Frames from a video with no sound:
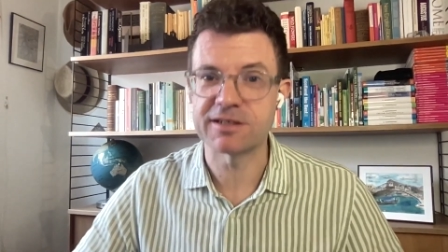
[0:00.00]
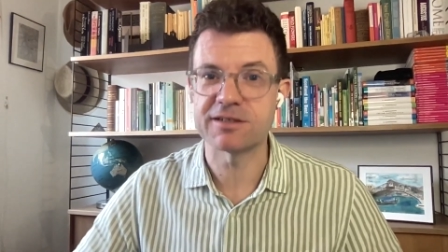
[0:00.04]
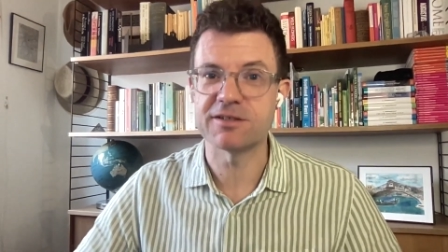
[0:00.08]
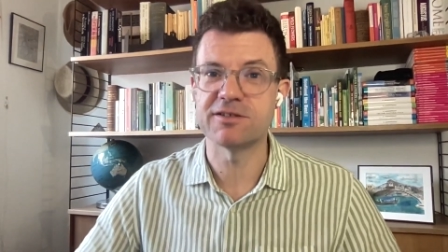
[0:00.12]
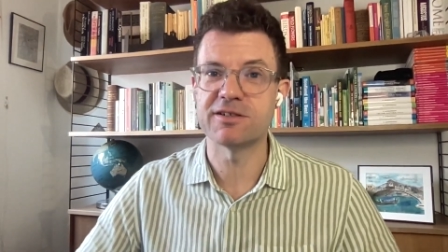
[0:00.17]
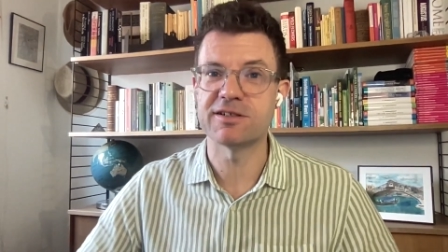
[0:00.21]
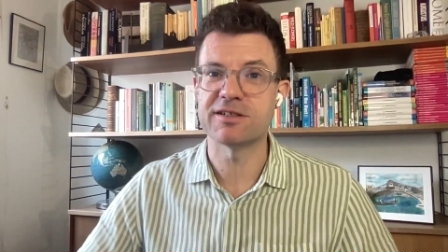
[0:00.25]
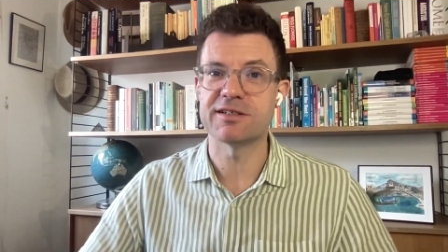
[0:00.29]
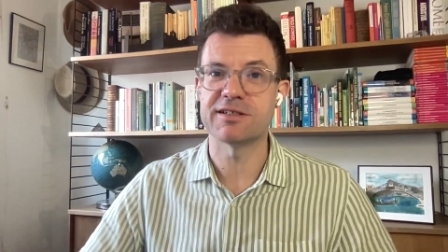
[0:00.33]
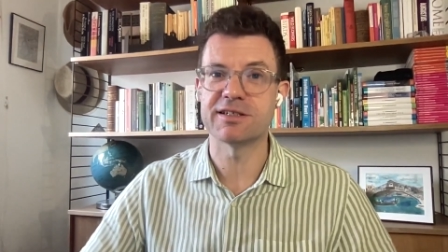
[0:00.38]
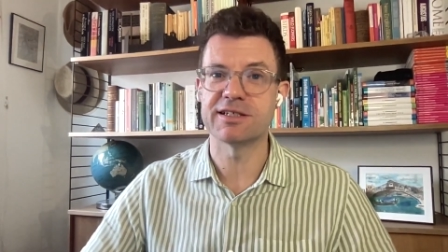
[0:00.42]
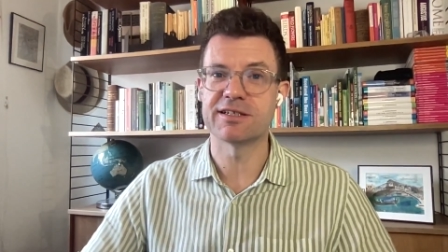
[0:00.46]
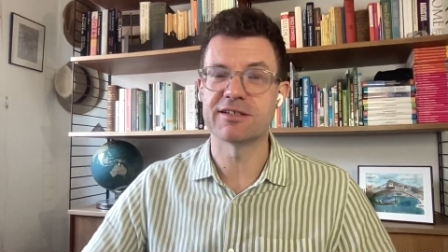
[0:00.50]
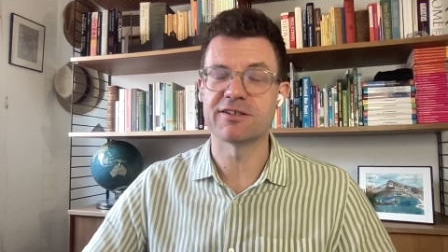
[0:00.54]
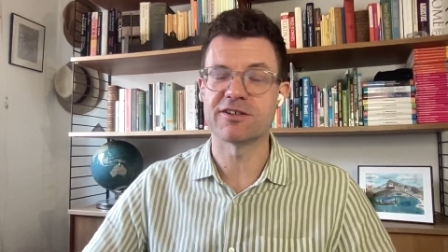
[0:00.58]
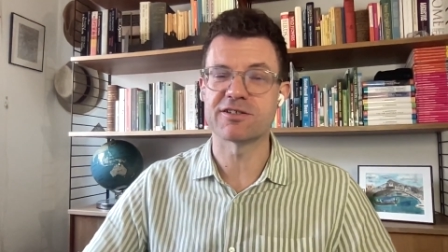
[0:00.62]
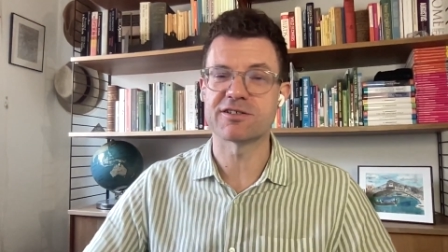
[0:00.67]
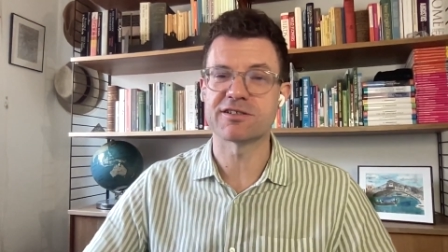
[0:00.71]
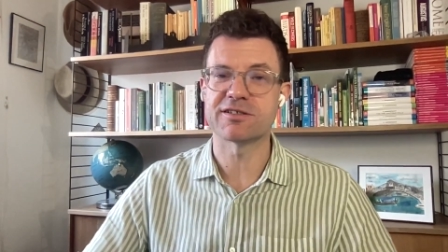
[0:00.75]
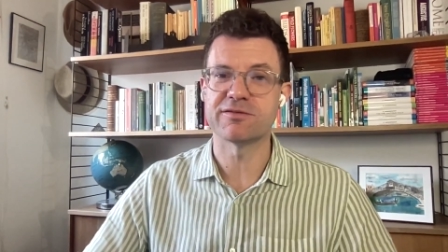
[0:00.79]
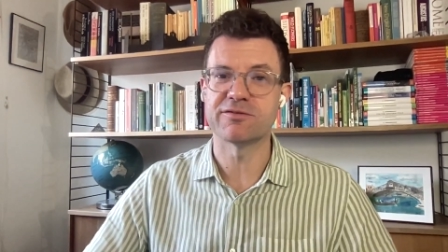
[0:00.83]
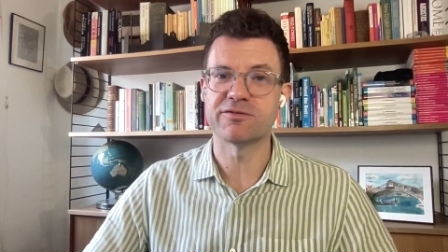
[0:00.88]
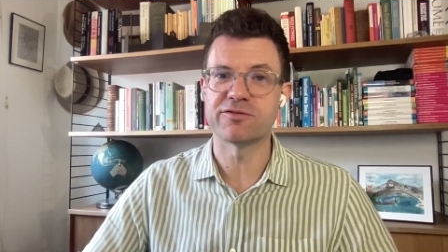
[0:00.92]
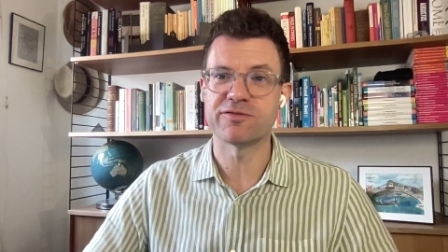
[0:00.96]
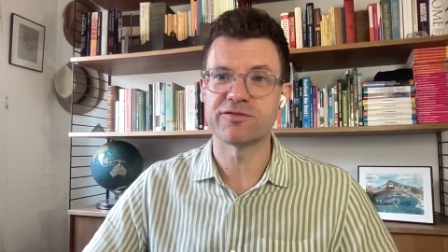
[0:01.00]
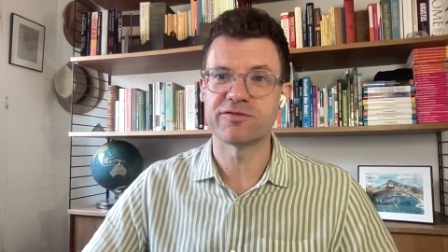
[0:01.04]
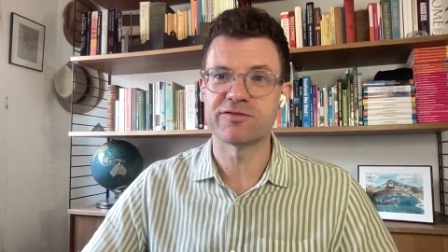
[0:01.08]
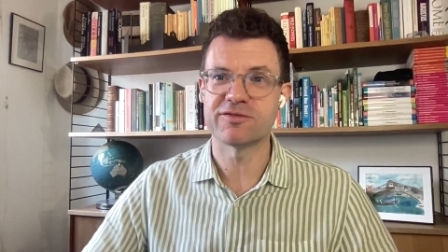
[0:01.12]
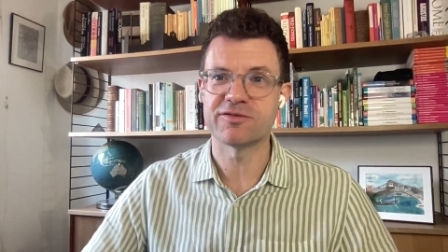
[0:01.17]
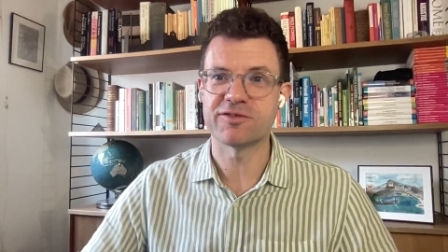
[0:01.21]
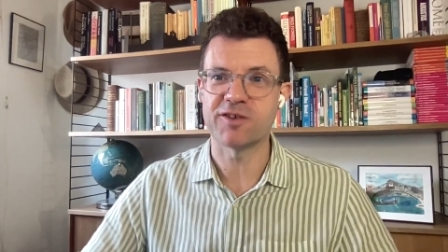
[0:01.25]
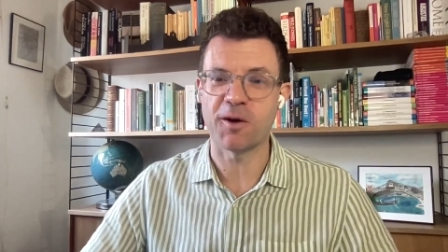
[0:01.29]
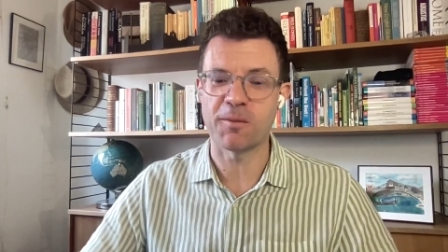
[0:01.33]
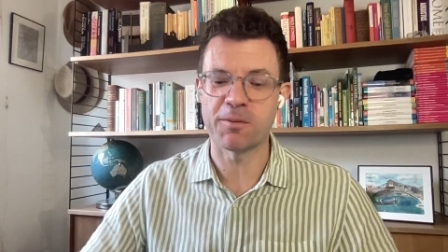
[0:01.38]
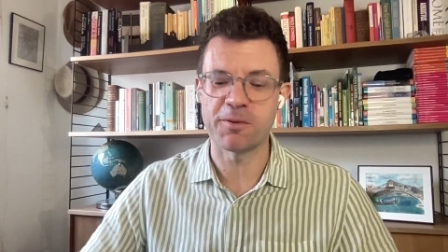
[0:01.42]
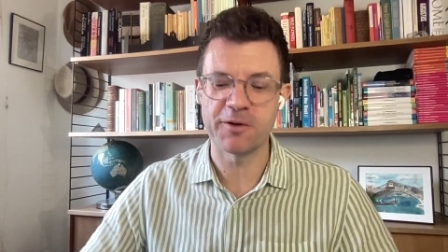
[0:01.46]
so you didn't need lots of
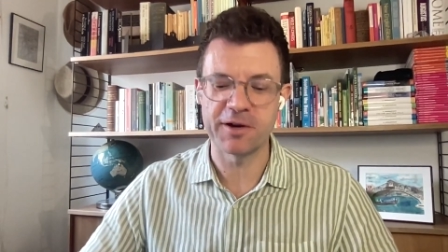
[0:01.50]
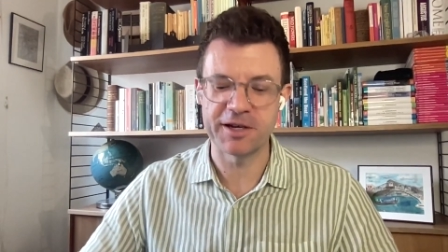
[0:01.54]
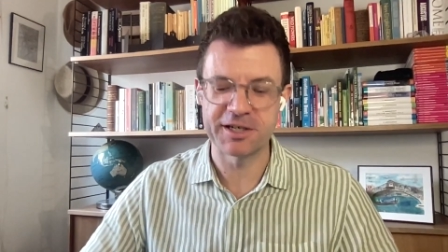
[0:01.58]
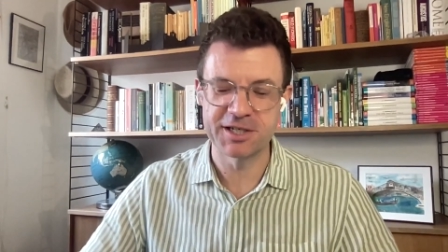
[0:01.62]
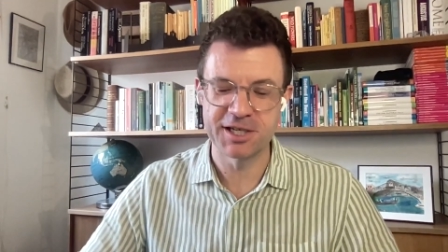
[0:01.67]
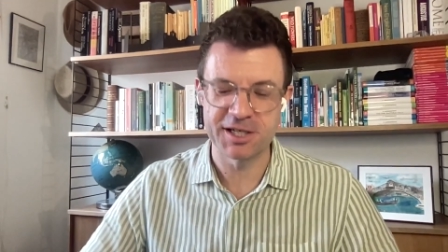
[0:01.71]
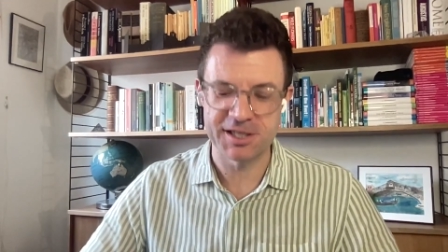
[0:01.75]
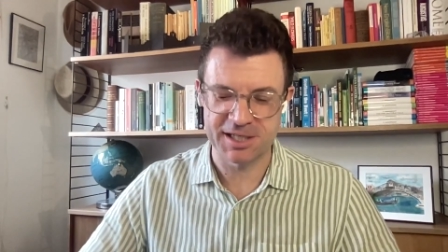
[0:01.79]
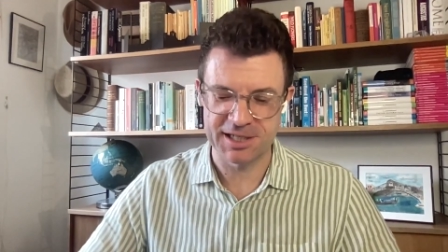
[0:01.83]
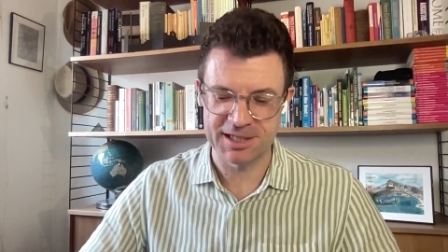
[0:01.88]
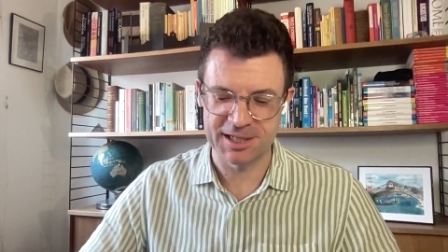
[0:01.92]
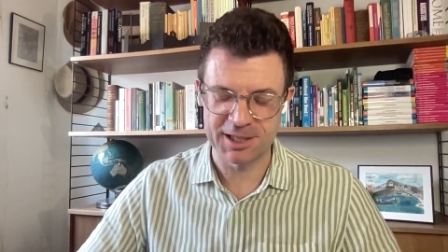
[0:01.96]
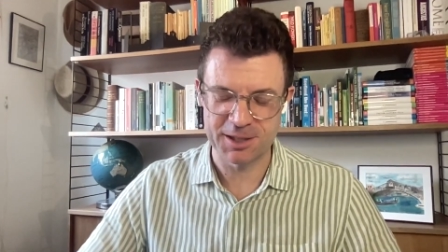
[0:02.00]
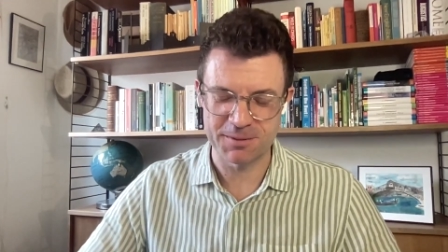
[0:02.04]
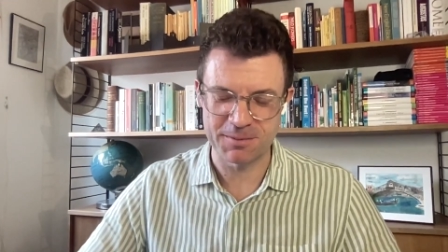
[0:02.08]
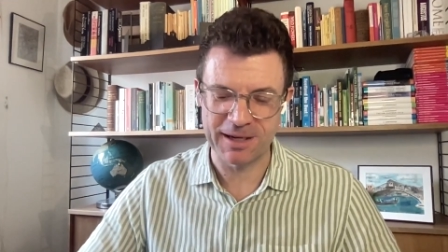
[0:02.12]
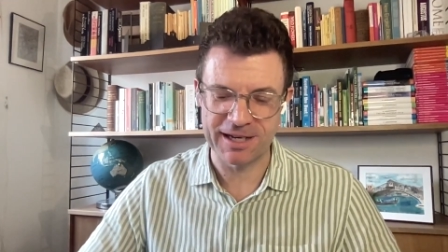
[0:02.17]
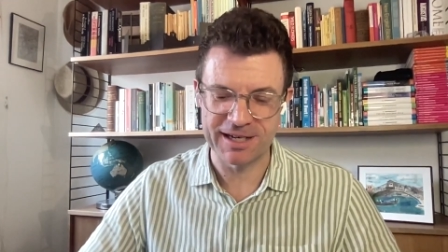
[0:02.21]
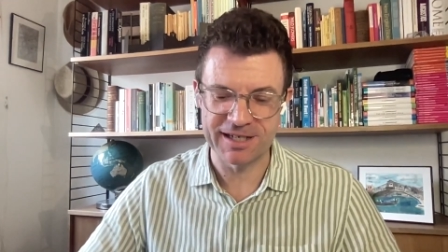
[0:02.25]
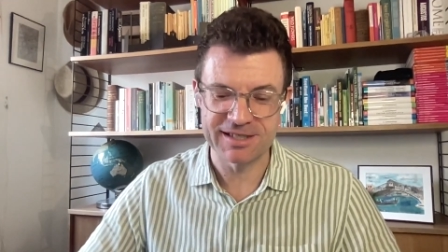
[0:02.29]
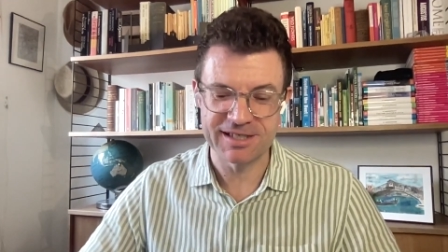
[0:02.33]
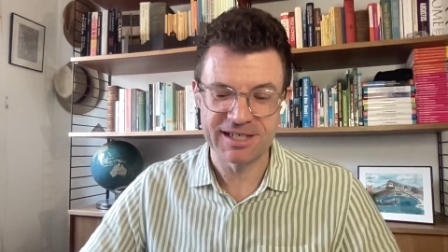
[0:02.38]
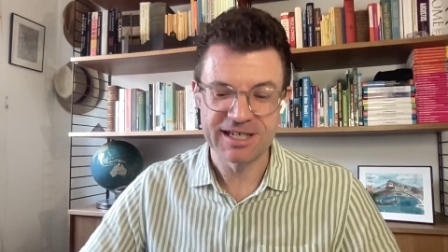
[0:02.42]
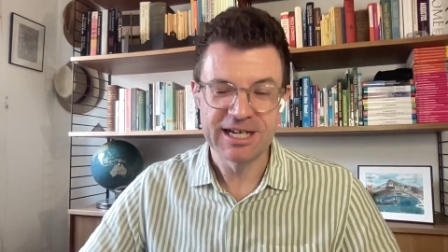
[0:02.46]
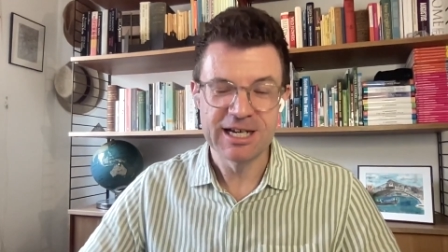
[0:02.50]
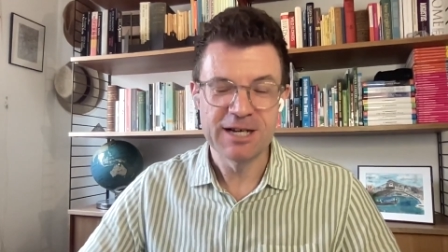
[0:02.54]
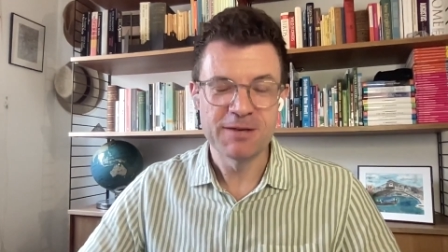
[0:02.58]
operators in the space,